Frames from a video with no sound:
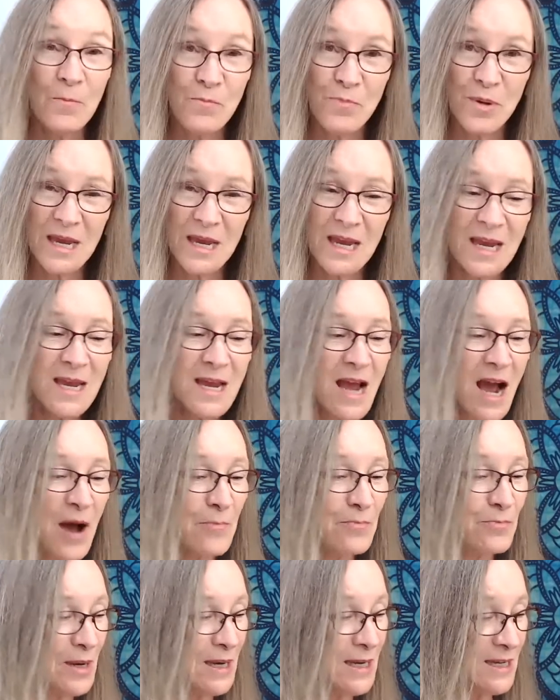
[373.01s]
Be a
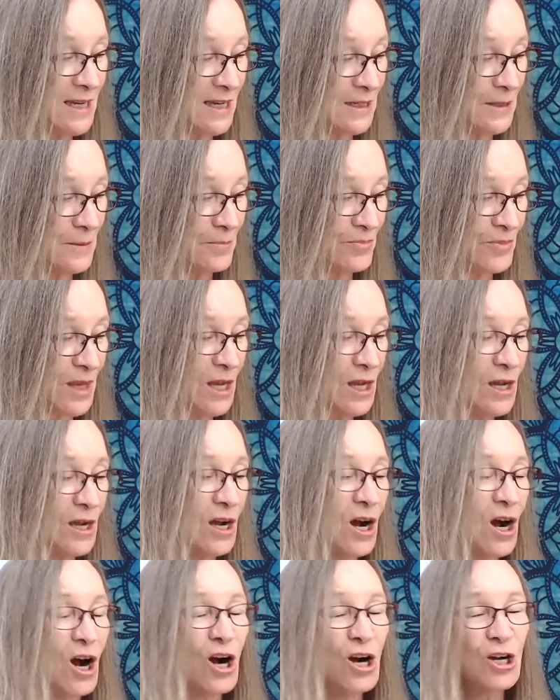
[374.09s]
beacon,
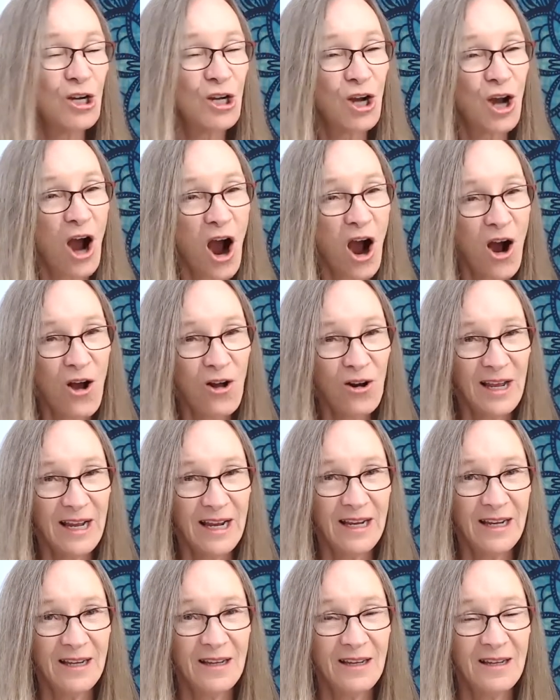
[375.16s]

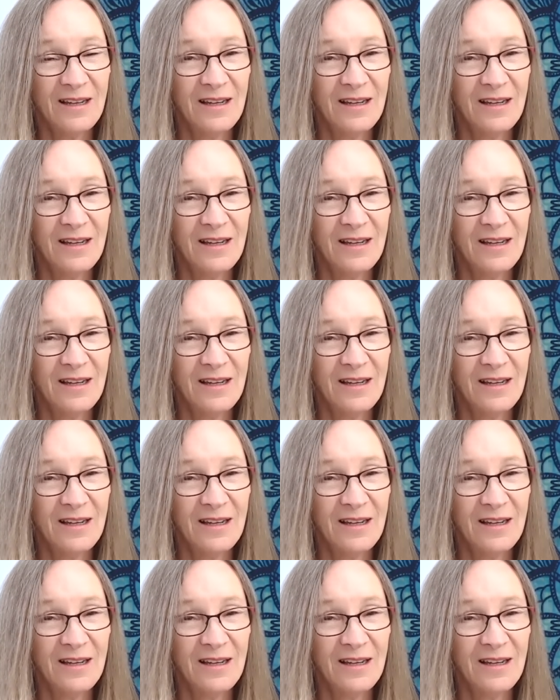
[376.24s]
calling